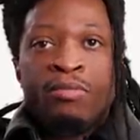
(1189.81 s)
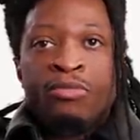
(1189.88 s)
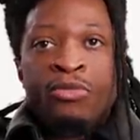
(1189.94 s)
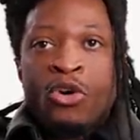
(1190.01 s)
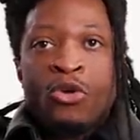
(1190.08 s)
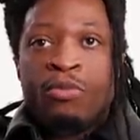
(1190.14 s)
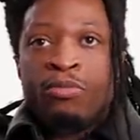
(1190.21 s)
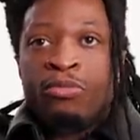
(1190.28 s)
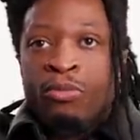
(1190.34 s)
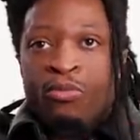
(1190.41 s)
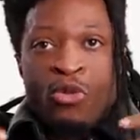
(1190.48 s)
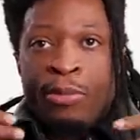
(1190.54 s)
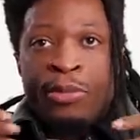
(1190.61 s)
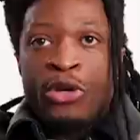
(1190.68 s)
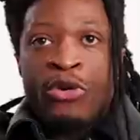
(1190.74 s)
No,
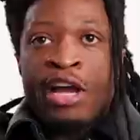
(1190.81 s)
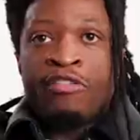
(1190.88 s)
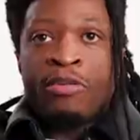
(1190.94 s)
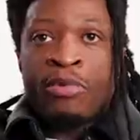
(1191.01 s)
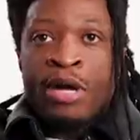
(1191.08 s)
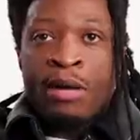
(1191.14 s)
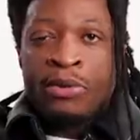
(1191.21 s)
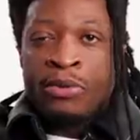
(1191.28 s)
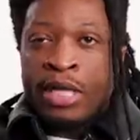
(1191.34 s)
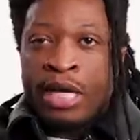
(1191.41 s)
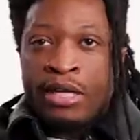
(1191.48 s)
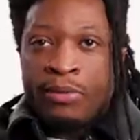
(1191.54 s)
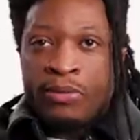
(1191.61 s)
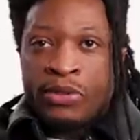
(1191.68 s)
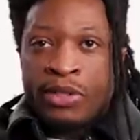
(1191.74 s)
women don't have a problem with
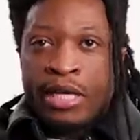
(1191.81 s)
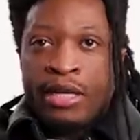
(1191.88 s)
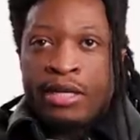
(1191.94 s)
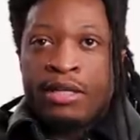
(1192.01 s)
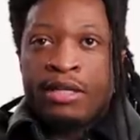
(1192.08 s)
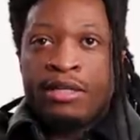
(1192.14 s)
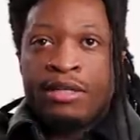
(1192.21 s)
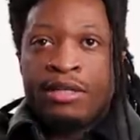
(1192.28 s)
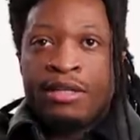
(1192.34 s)
that double standard.